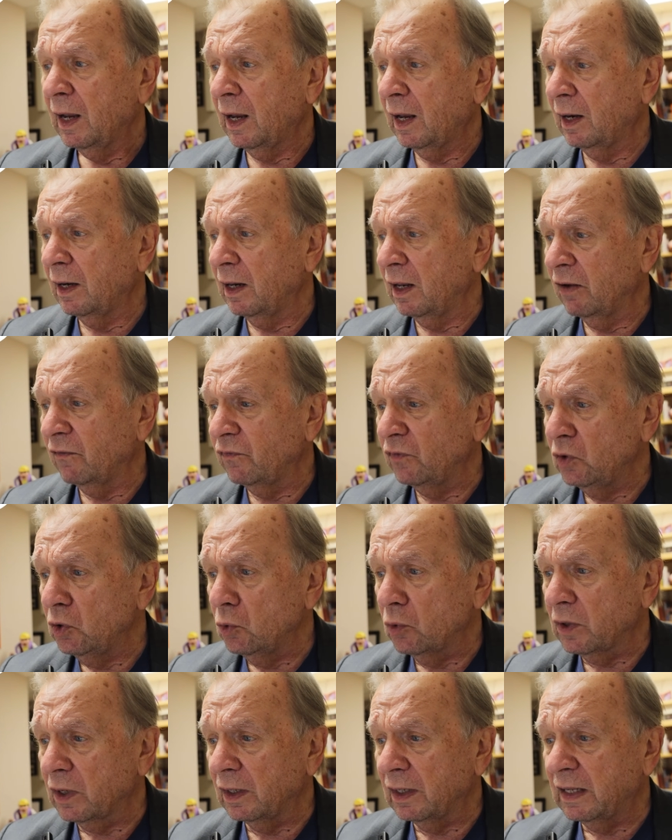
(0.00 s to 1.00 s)
And if
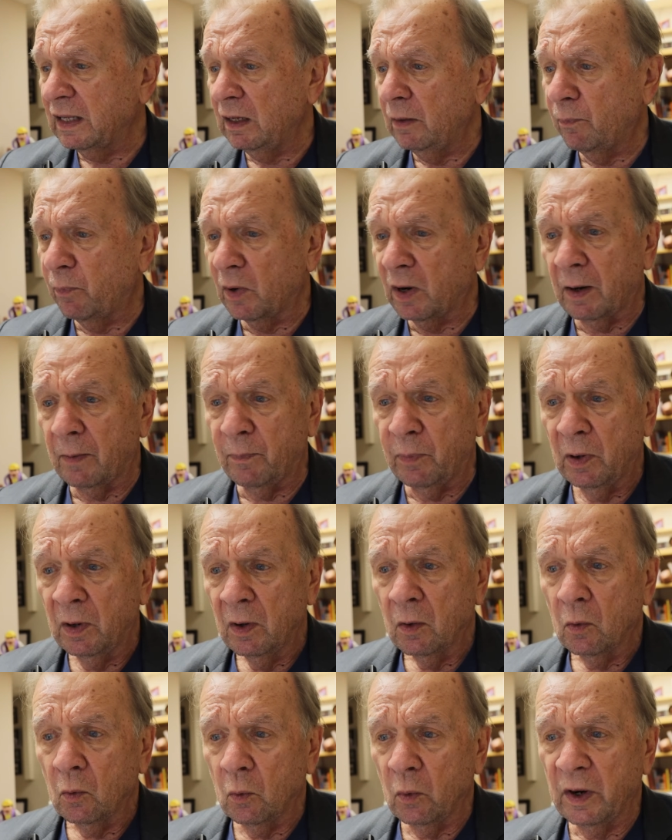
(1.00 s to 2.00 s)
you can keep up
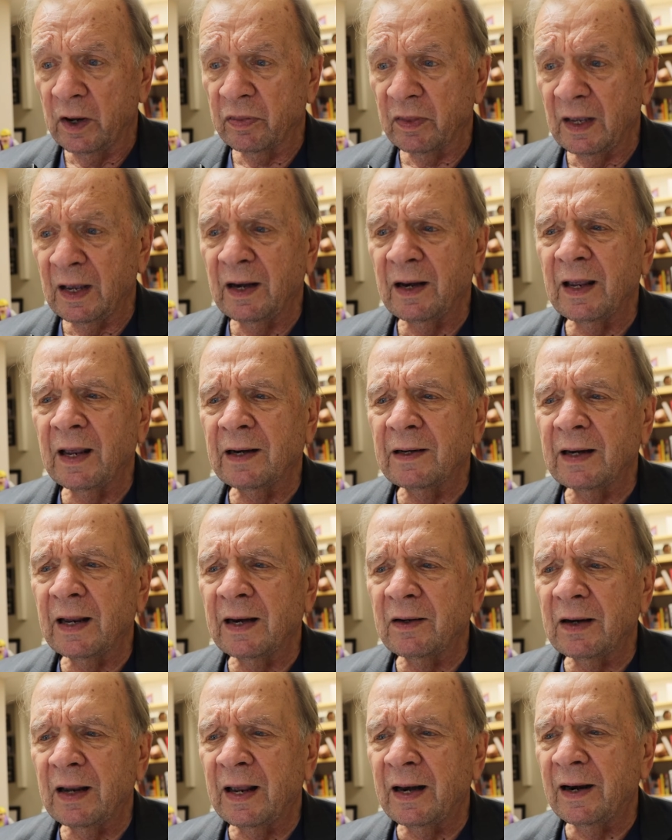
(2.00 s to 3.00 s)
with and, and,
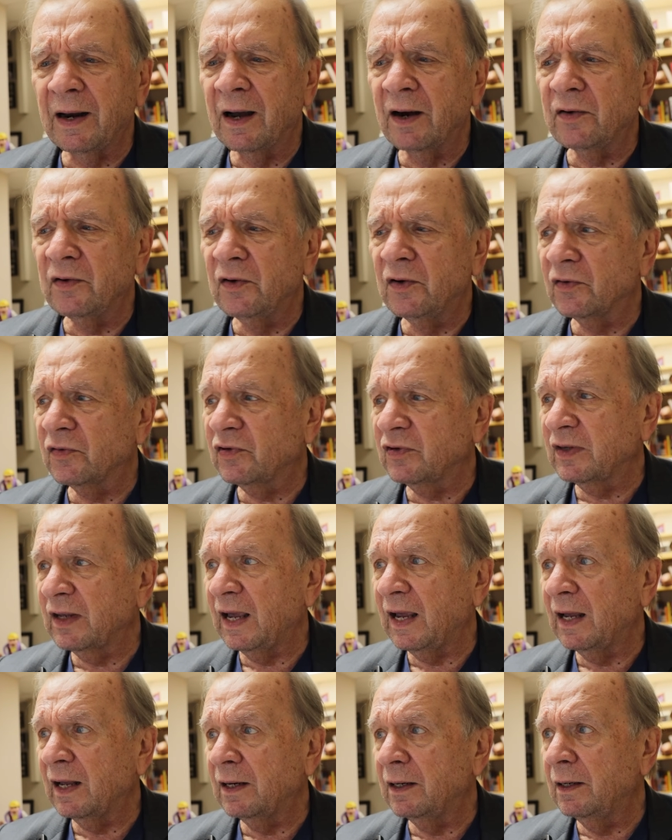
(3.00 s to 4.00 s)
and, and
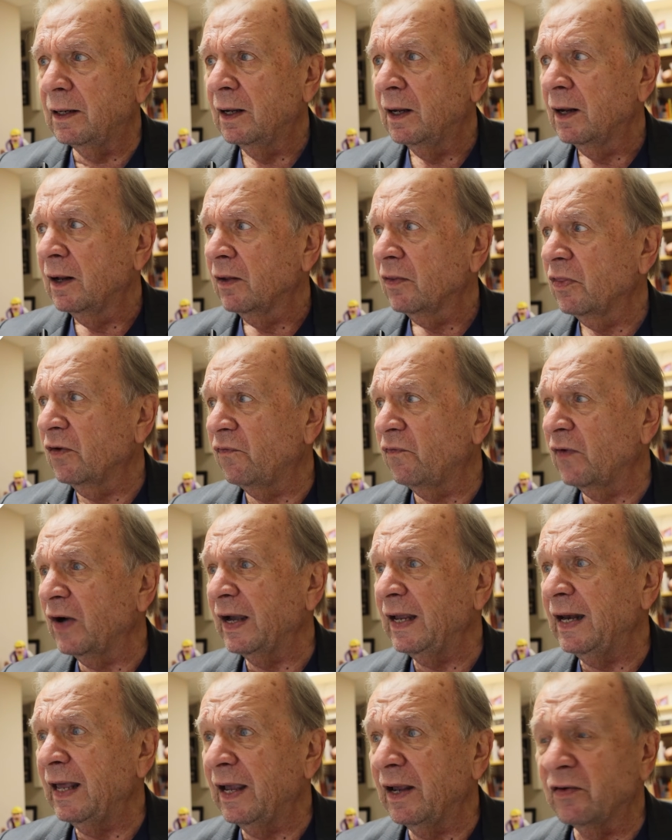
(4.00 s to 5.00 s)
understand the
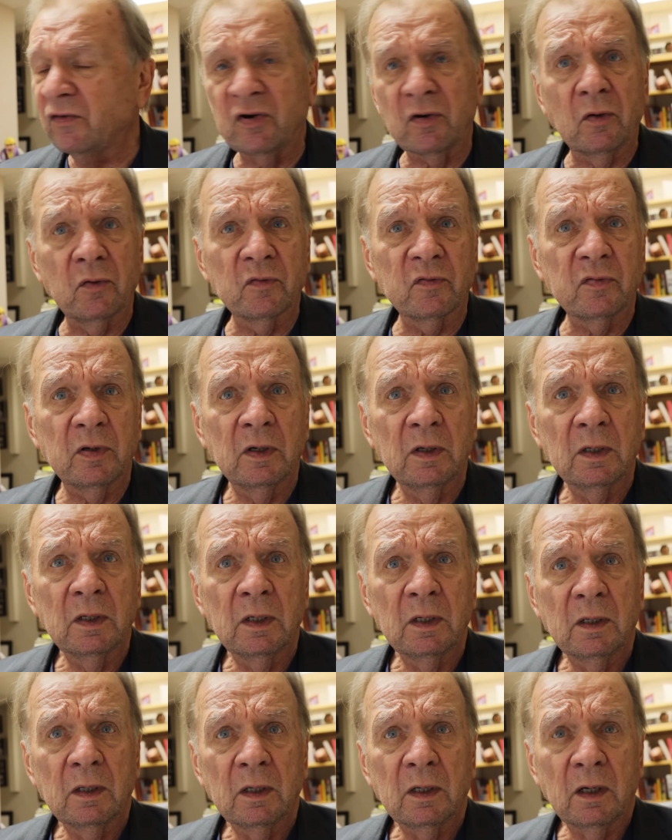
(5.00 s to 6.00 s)
financials
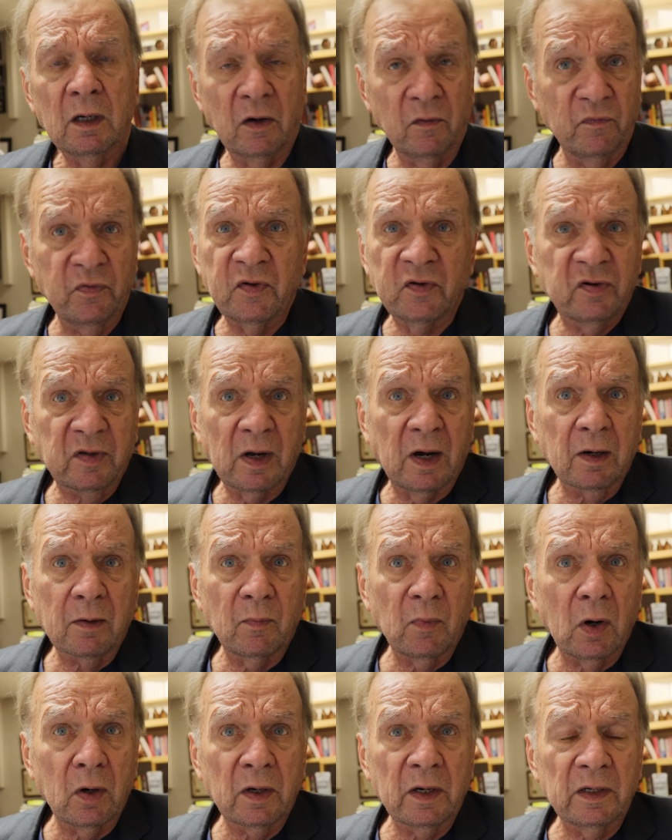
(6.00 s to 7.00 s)
of the
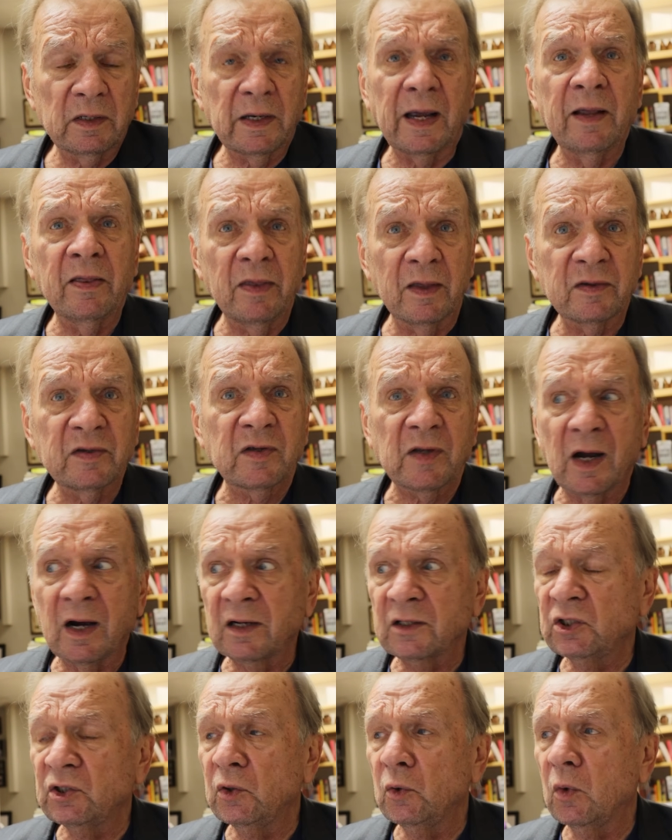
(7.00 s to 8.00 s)
stock market and the
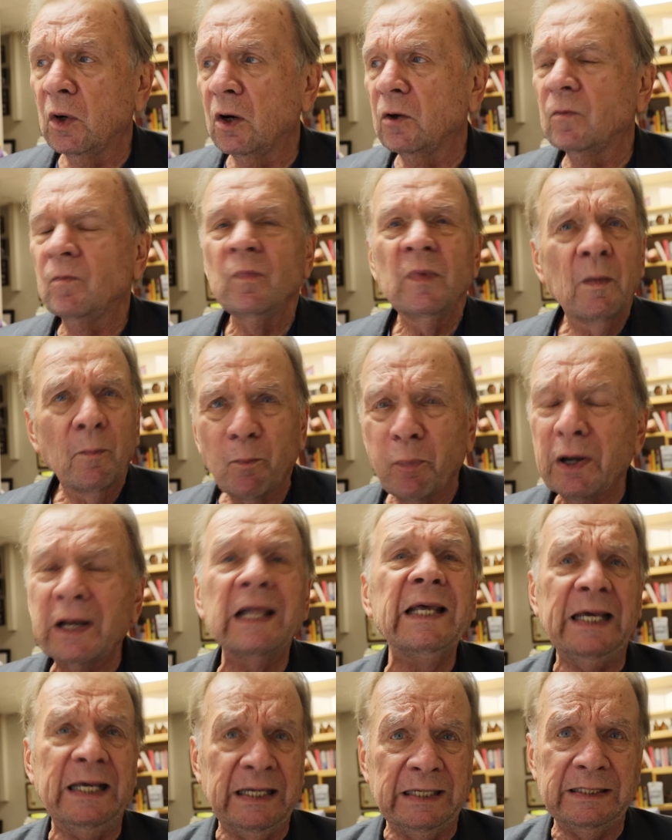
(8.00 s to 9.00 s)
stocks you own,
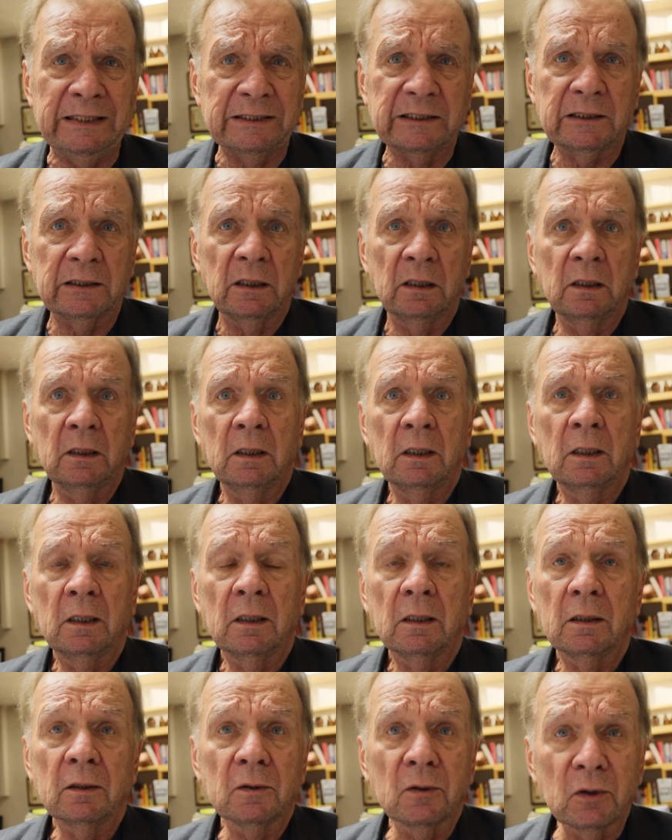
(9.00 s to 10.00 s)
please
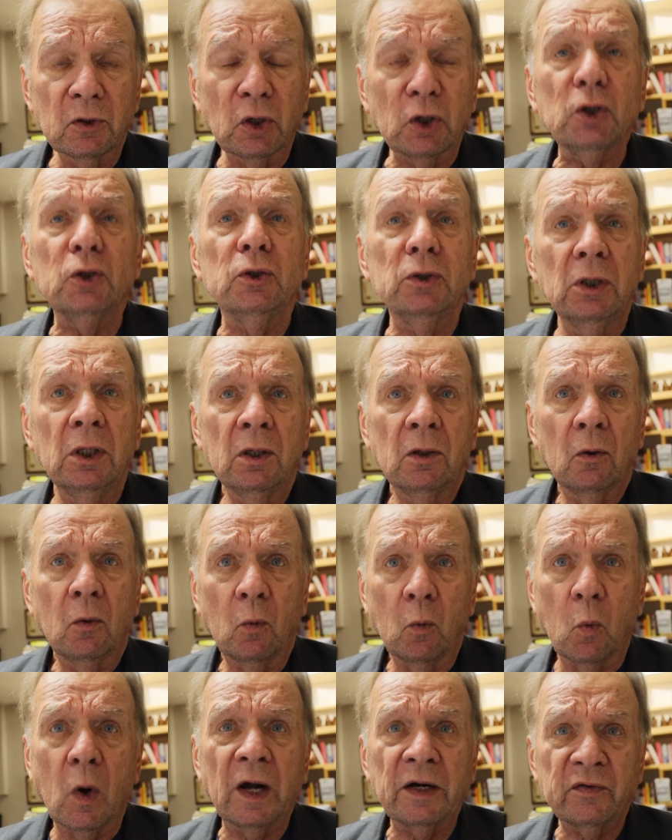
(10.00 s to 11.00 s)
learn
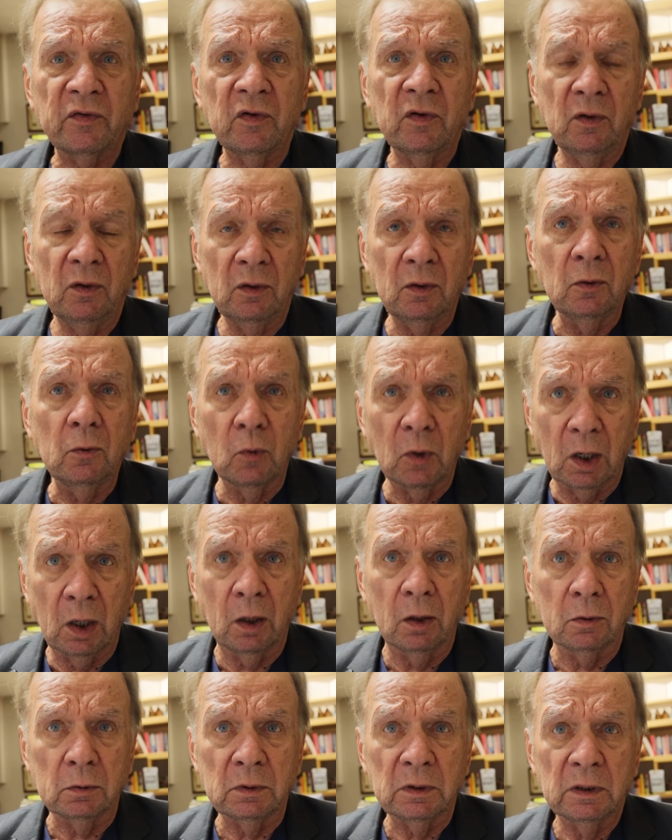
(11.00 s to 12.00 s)
what you
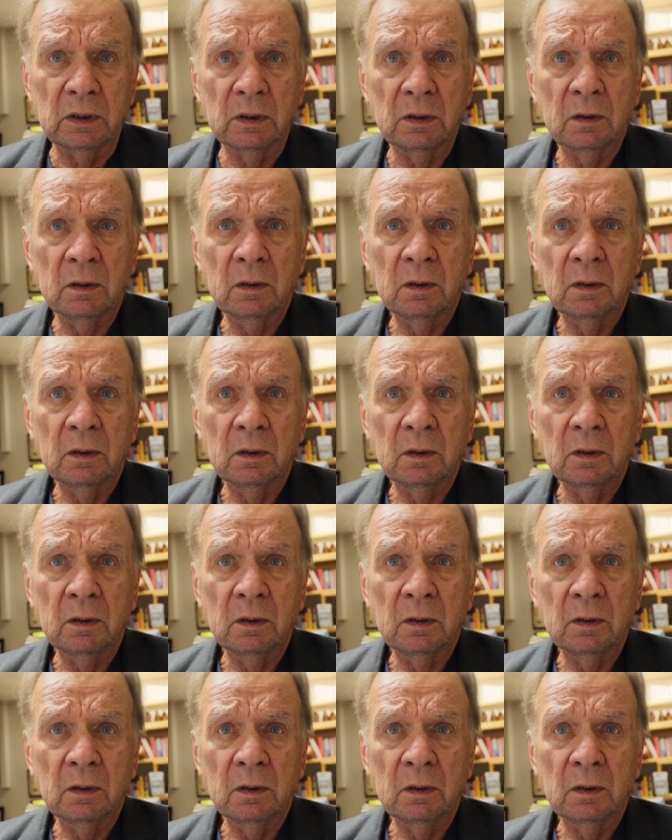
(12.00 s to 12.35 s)
own